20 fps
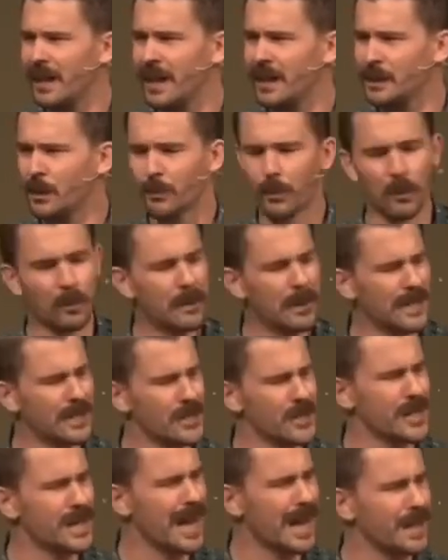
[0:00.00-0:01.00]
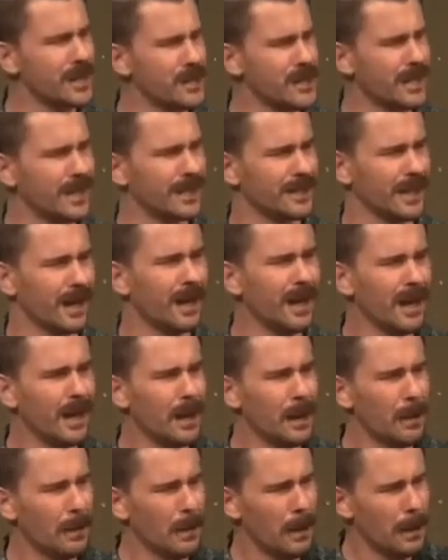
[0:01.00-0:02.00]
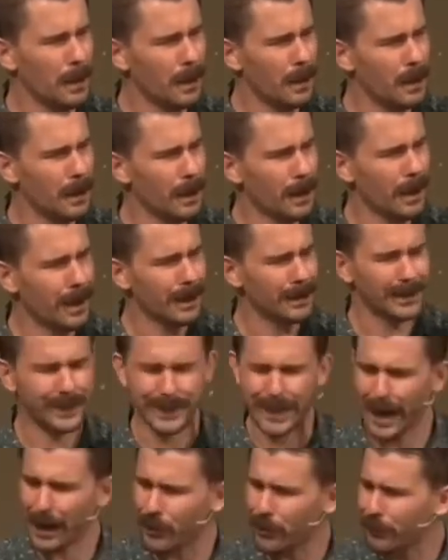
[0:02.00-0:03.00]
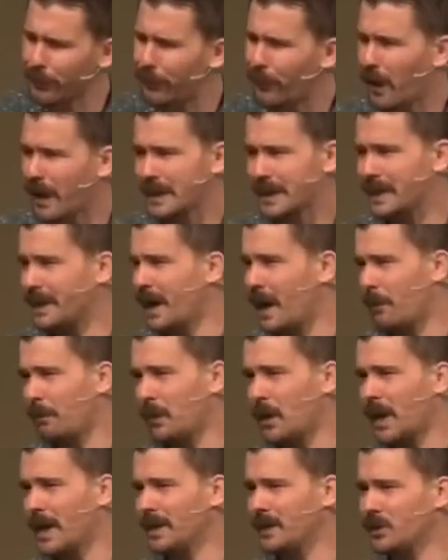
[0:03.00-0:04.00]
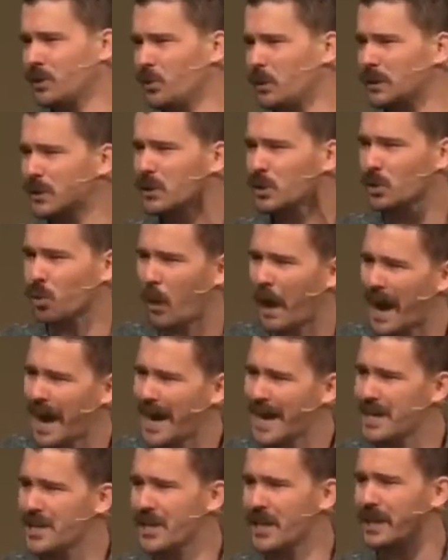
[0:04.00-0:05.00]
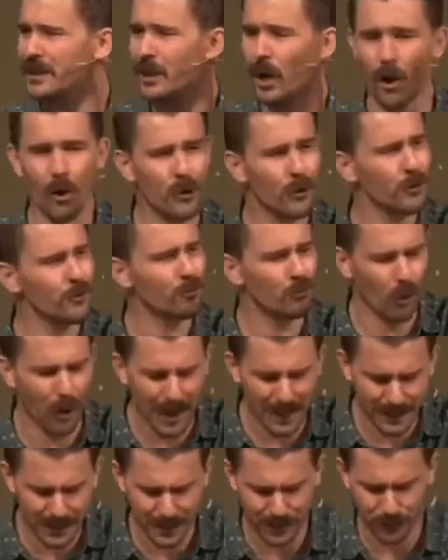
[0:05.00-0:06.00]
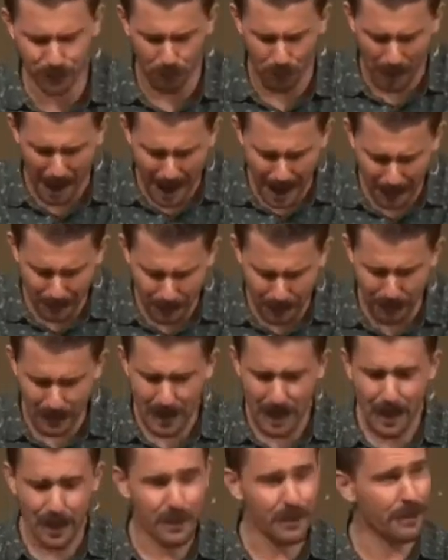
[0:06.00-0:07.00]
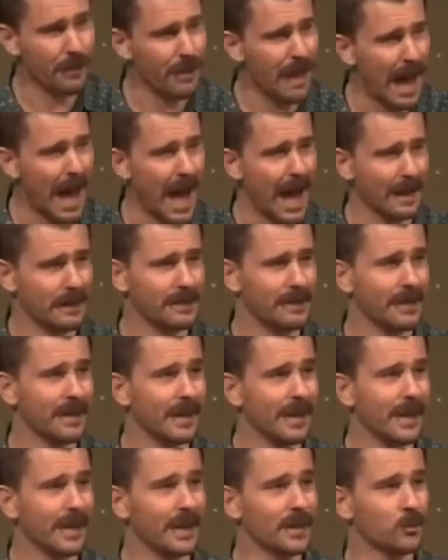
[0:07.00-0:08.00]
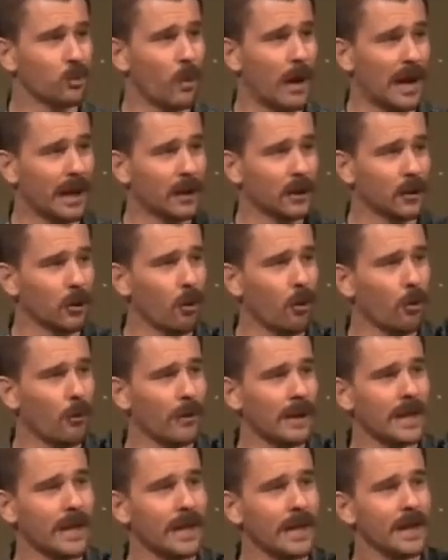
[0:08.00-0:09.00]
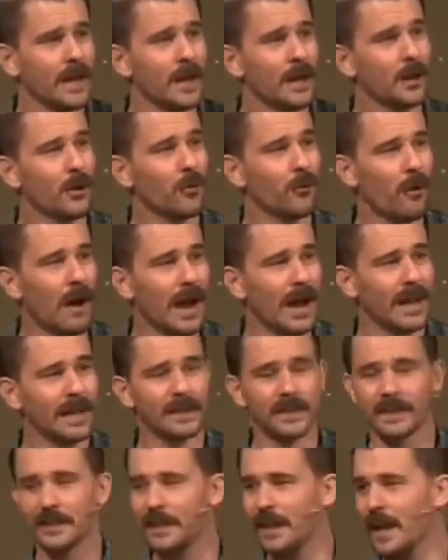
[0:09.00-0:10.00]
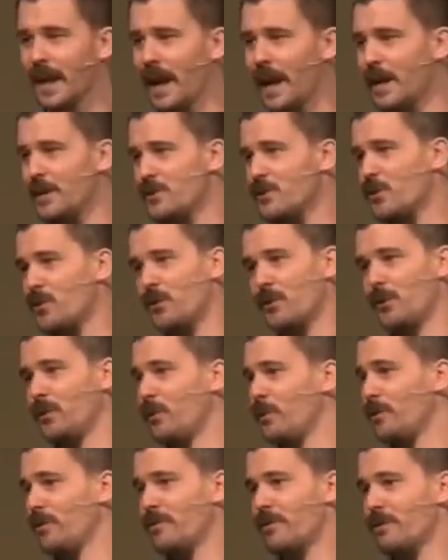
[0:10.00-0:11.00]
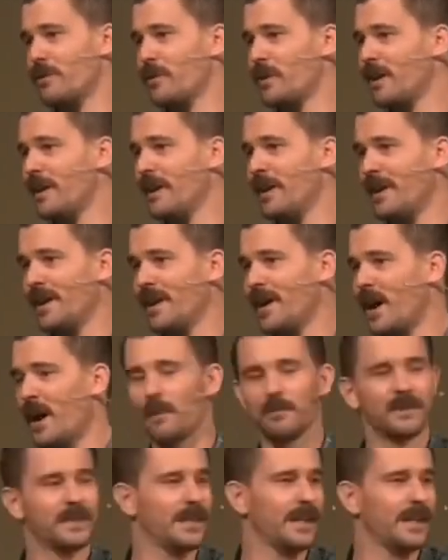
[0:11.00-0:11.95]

as a propitiation, as a, a sacrifice in our place to assuage his own righteous wrath, that is where glory, grace, and truth come